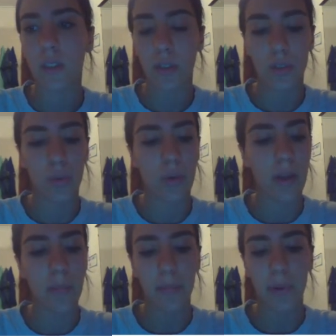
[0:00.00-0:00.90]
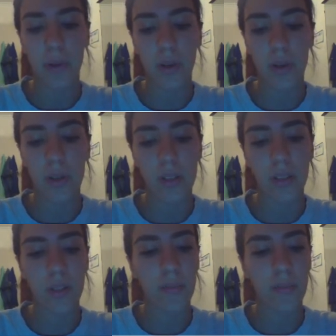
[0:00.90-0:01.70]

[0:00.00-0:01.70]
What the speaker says: the two inputs,